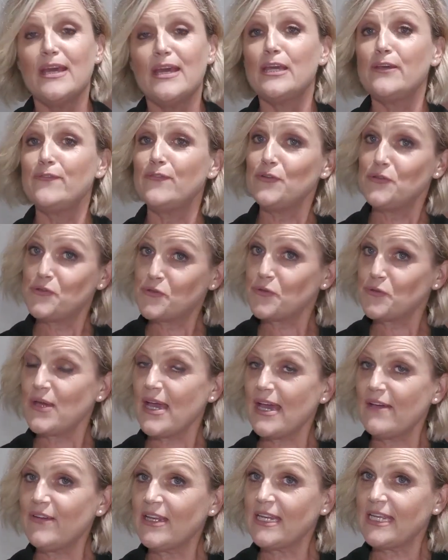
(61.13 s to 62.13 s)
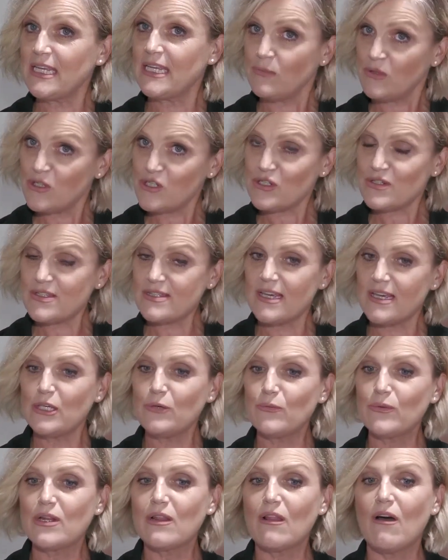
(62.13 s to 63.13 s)
If you do have any images that
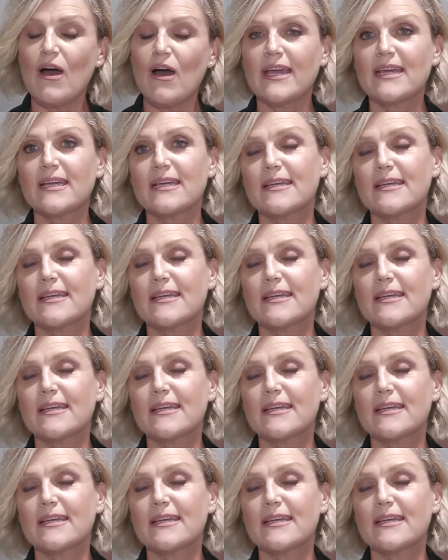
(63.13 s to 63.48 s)
you would like